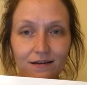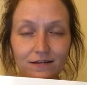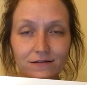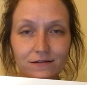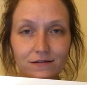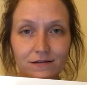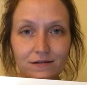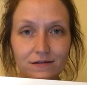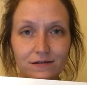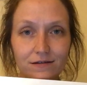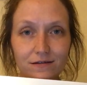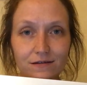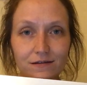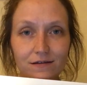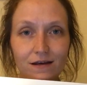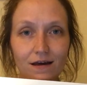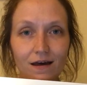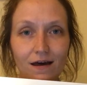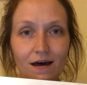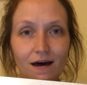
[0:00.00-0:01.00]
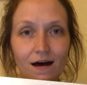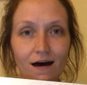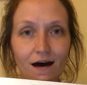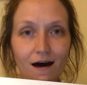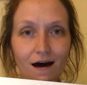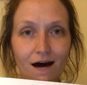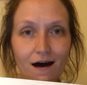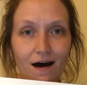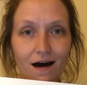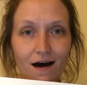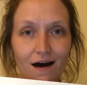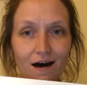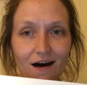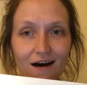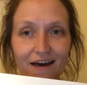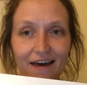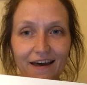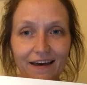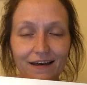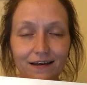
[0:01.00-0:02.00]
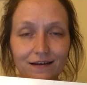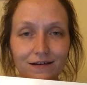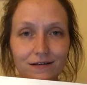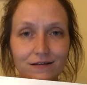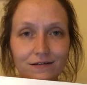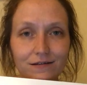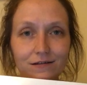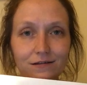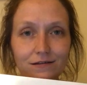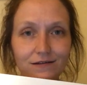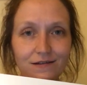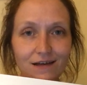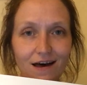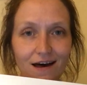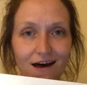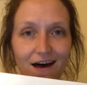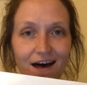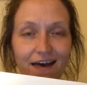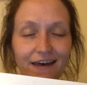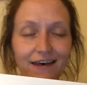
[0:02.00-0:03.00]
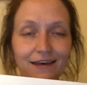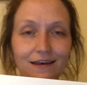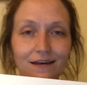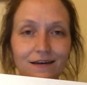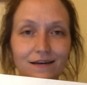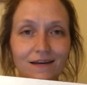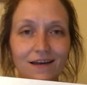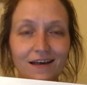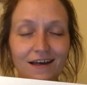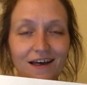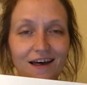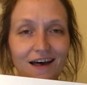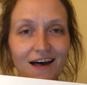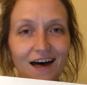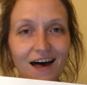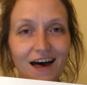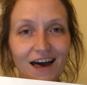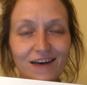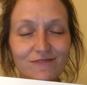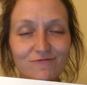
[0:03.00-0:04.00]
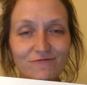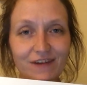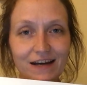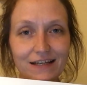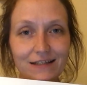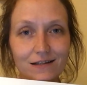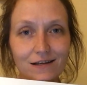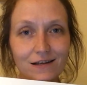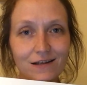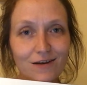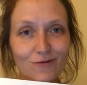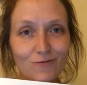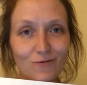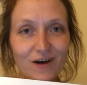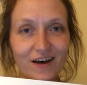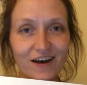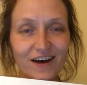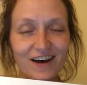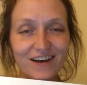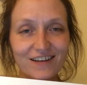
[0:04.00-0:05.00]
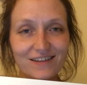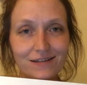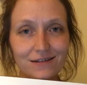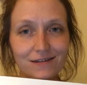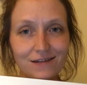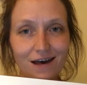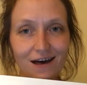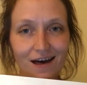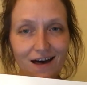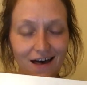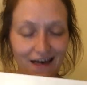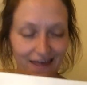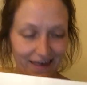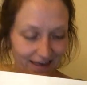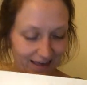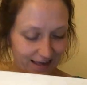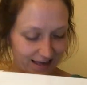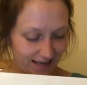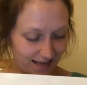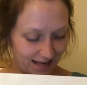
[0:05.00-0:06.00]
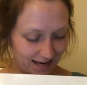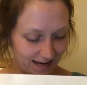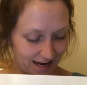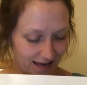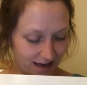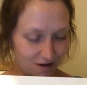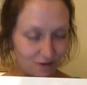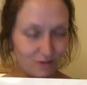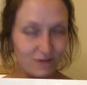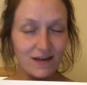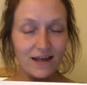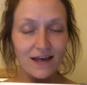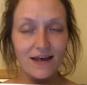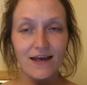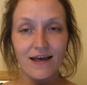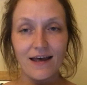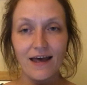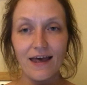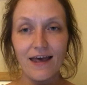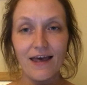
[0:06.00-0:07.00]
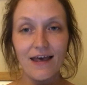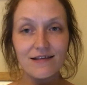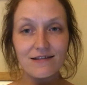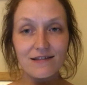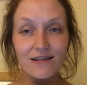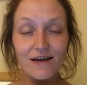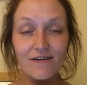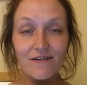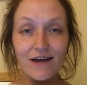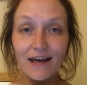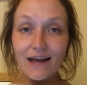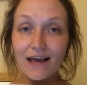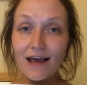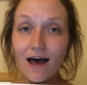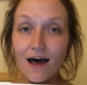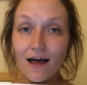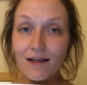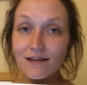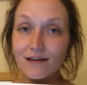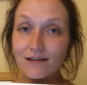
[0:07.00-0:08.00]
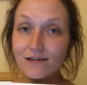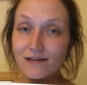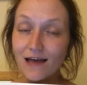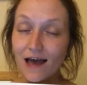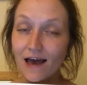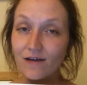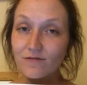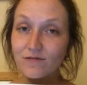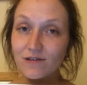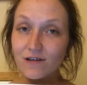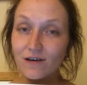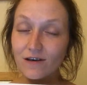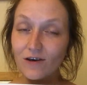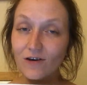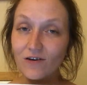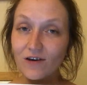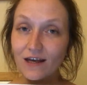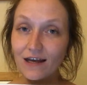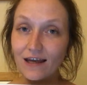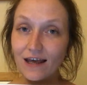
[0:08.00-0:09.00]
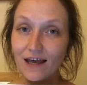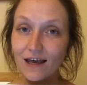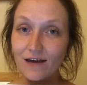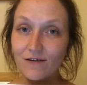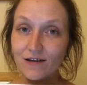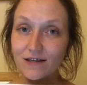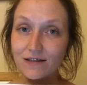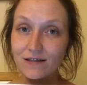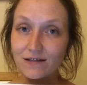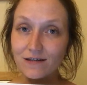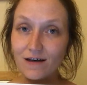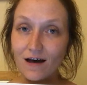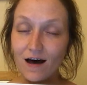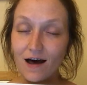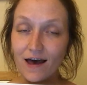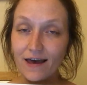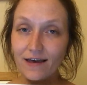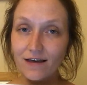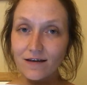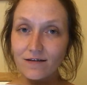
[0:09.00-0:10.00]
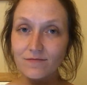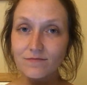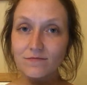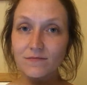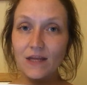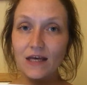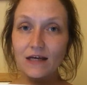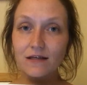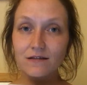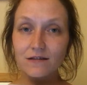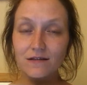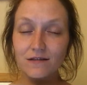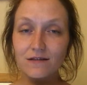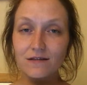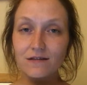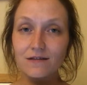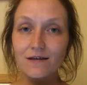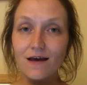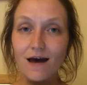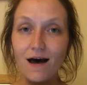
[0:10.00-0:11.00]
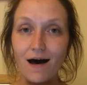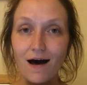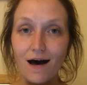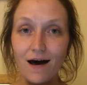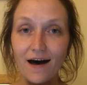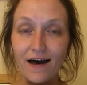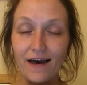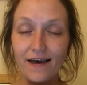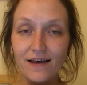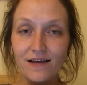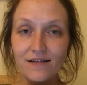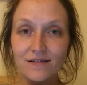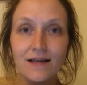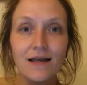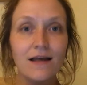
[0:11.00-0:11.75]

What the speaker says: S, I, sigh. I've written the word sigh. Now, is there any other sounds that you can hear in sigh? S, I.